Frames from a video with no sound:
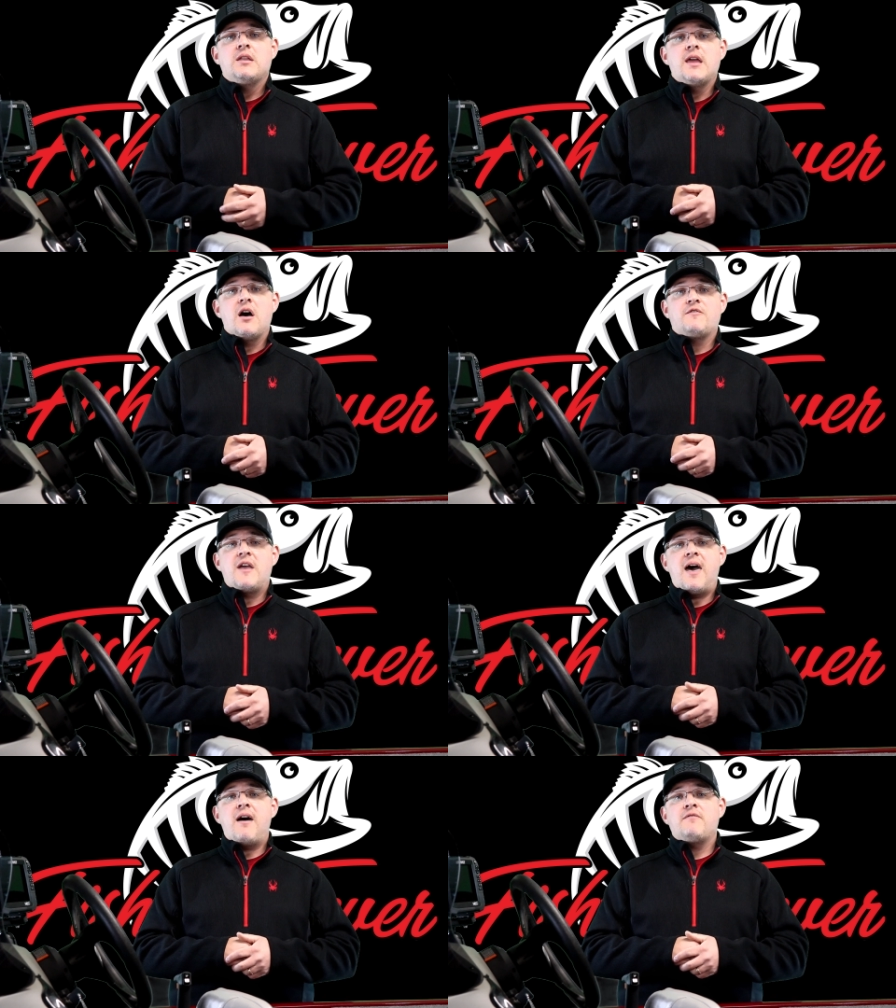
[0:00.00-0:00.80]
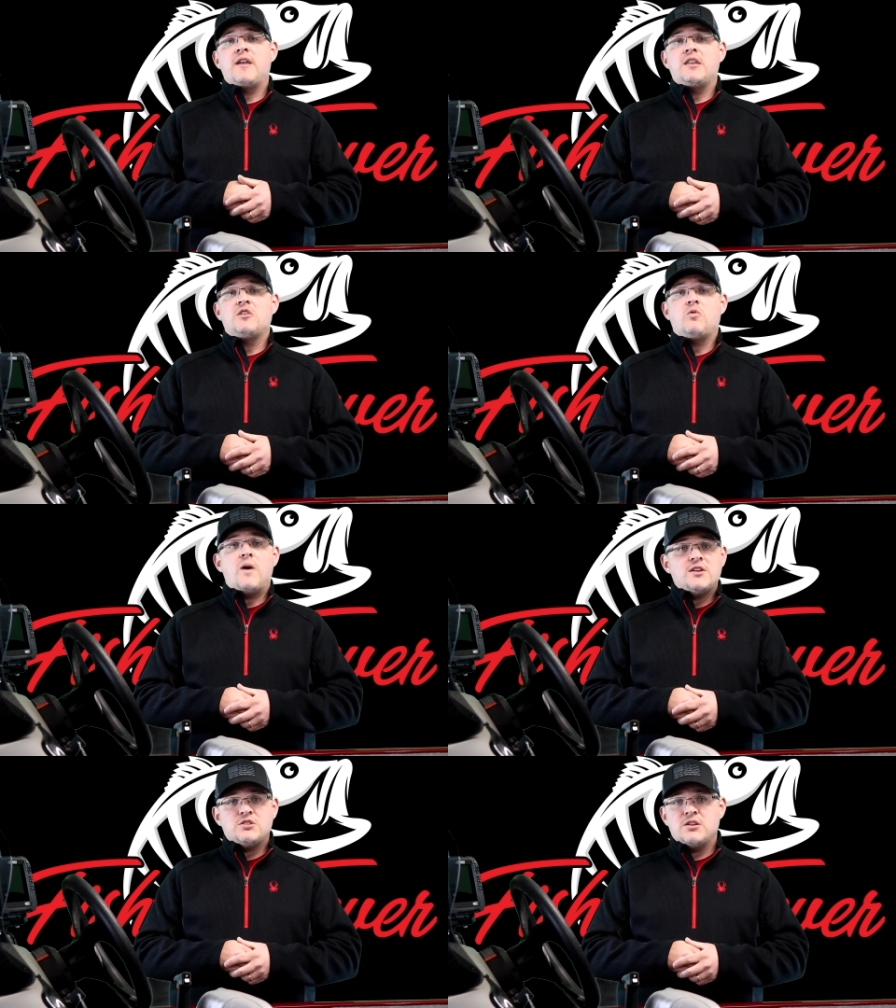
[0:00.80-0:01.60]
Now, if you have any
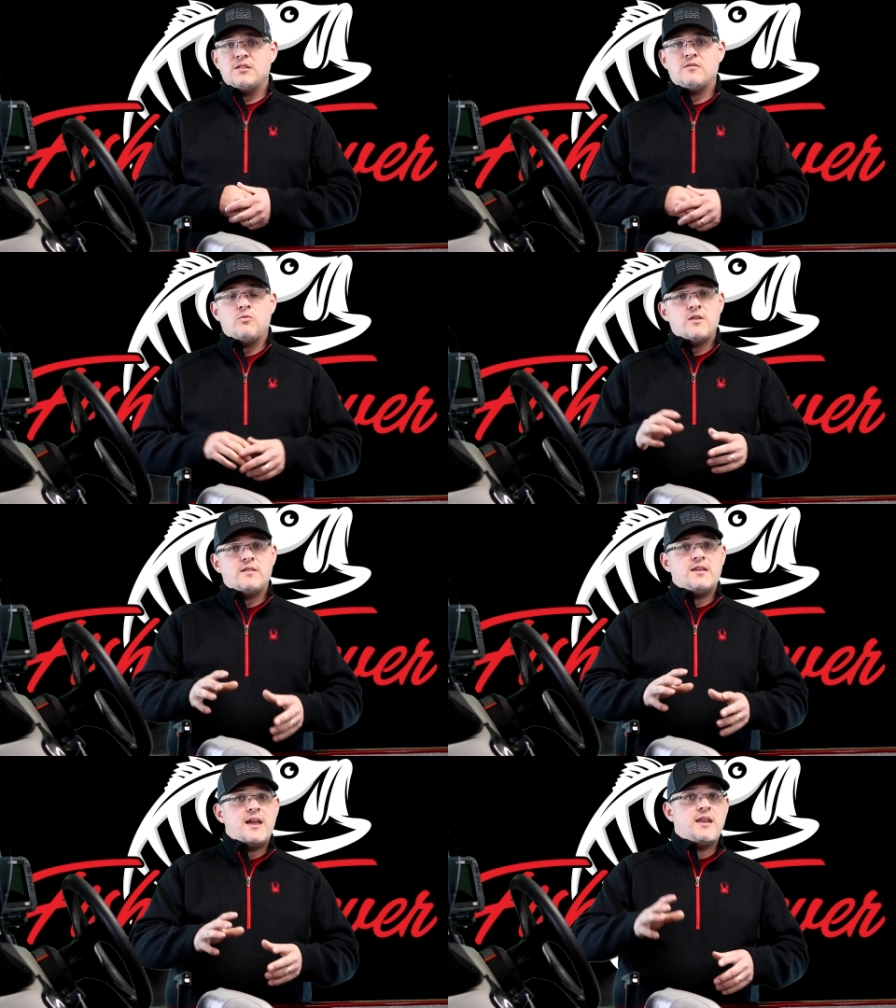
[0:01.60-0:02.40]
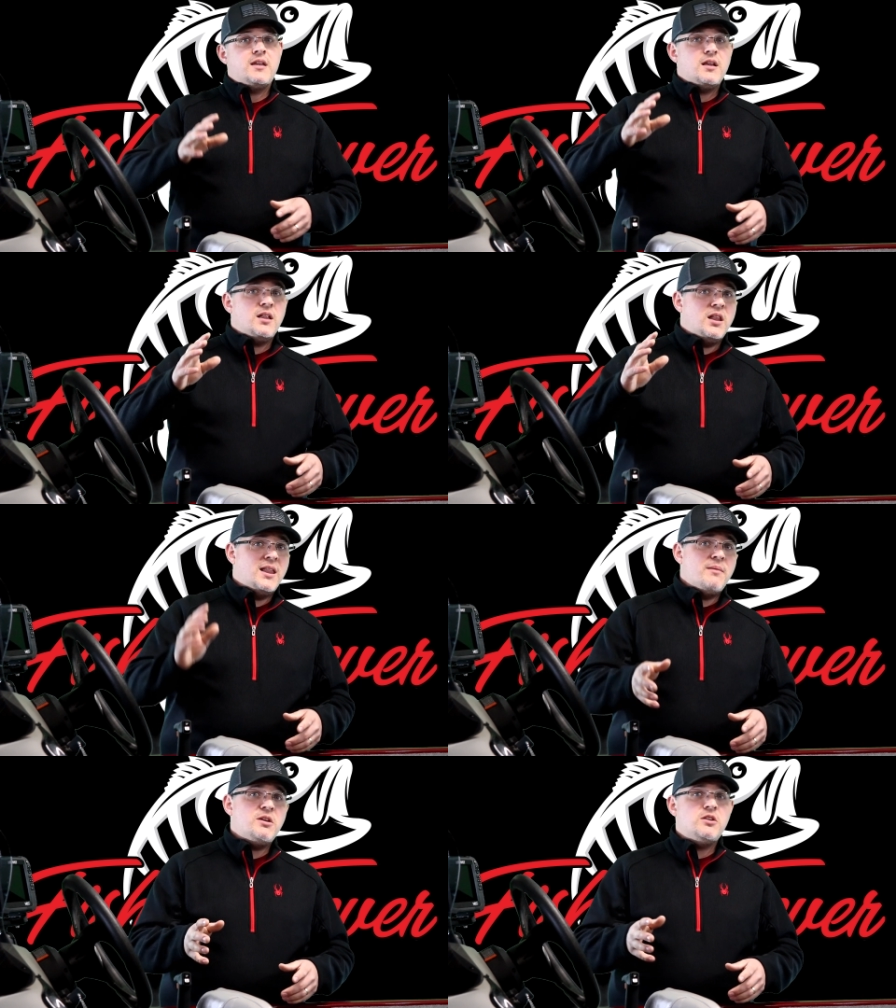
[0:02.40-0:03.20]
questions, once again,
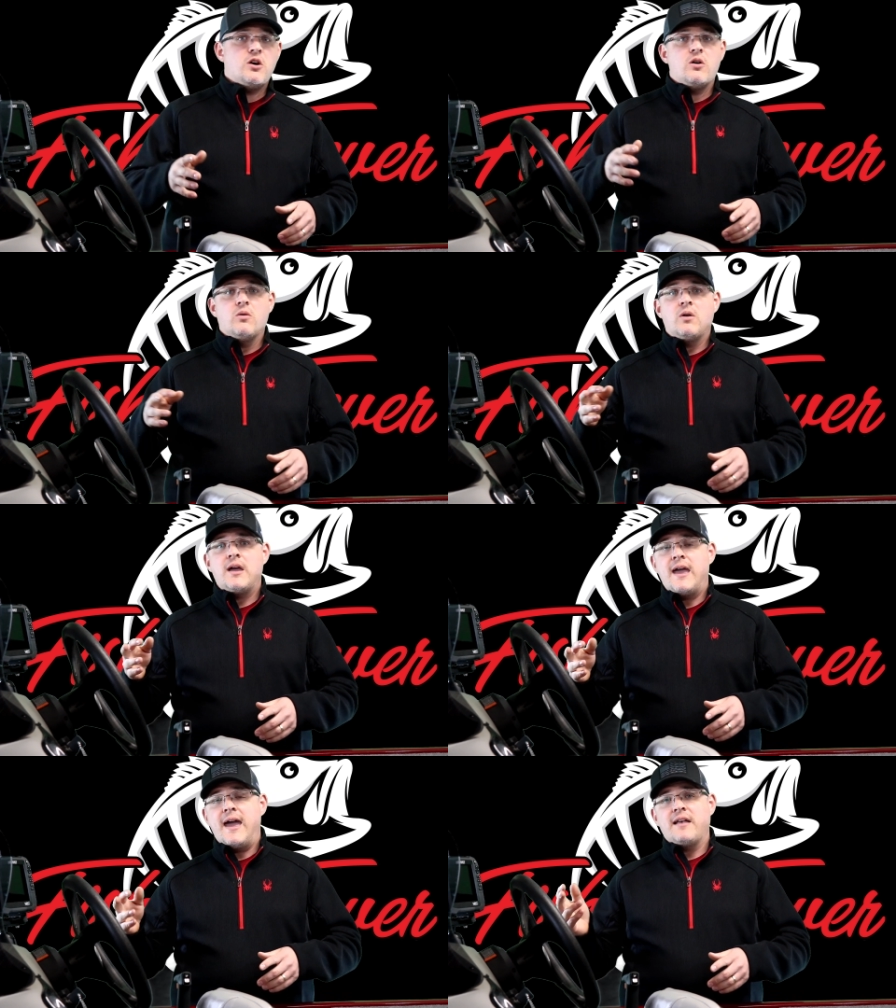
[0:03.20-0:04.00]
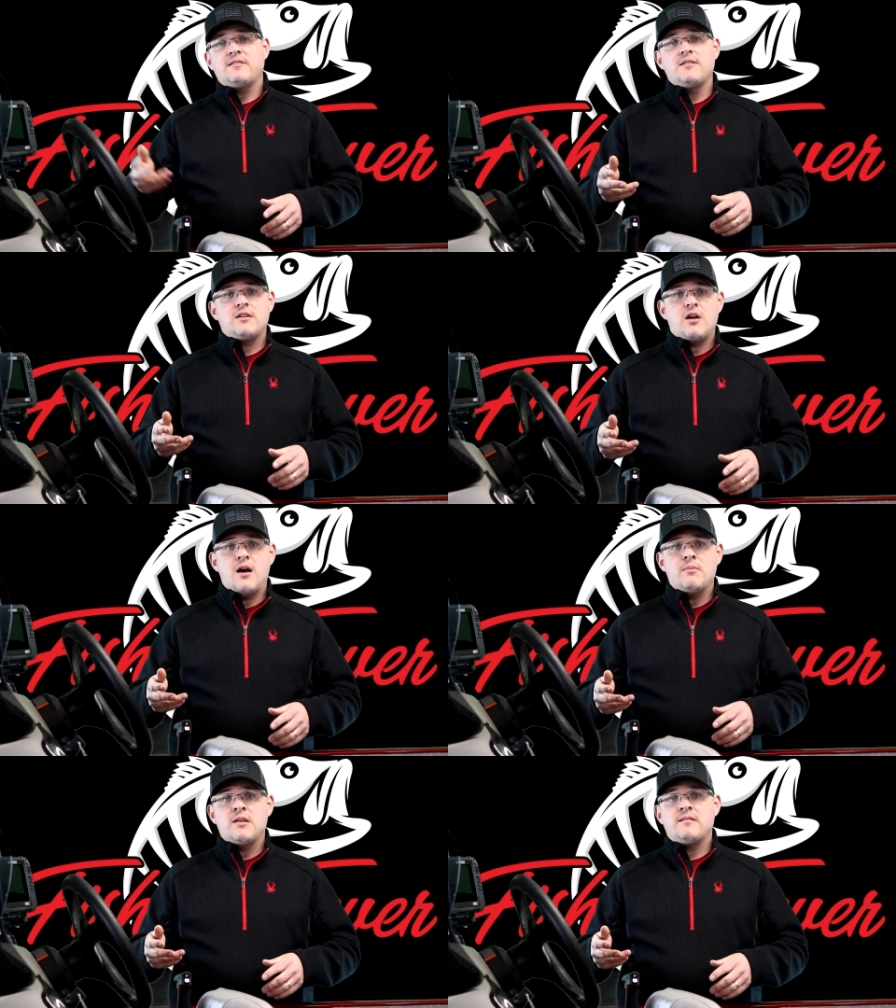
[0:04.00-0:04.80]
let me know. Ask in the
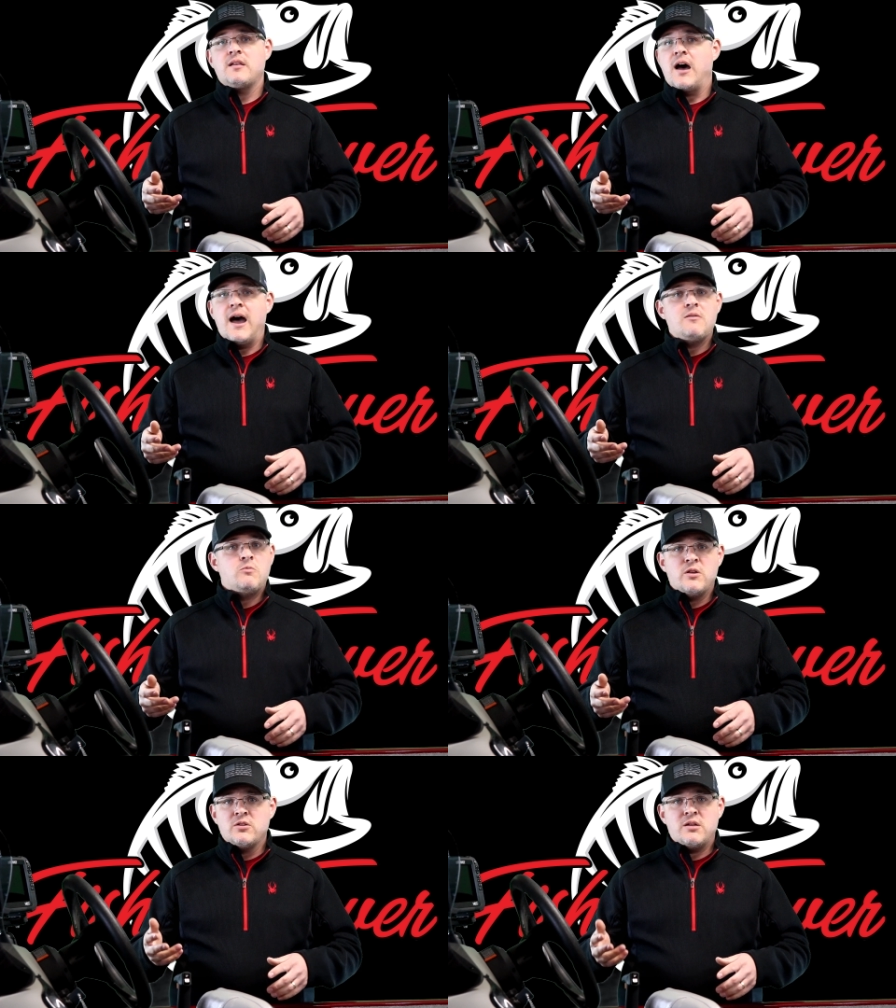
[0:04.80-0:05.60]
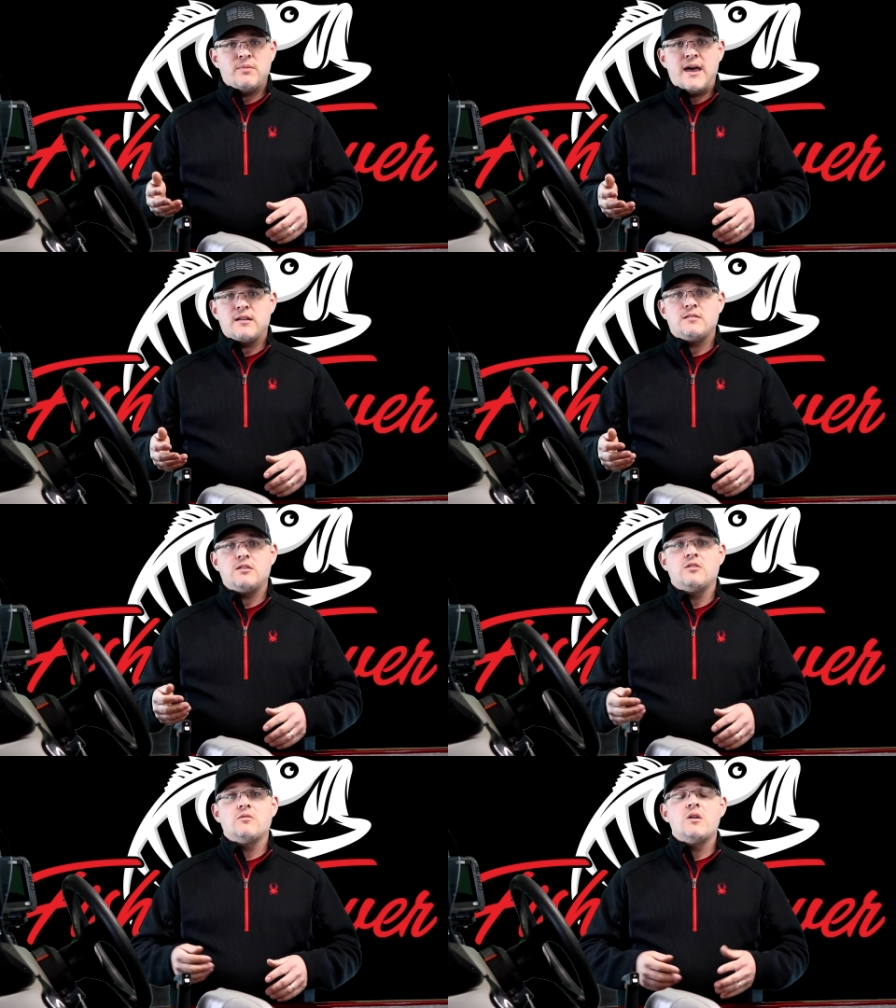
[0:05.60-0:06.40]
comments. I will get back to
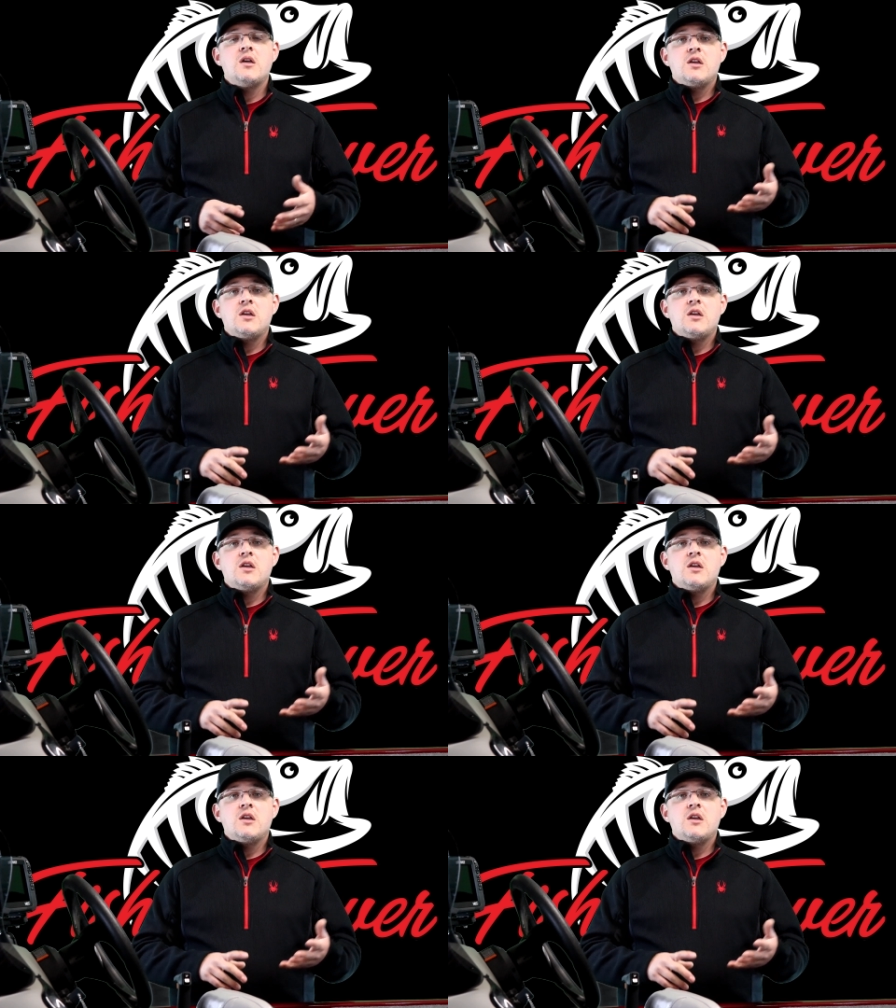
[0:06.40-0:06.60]
you.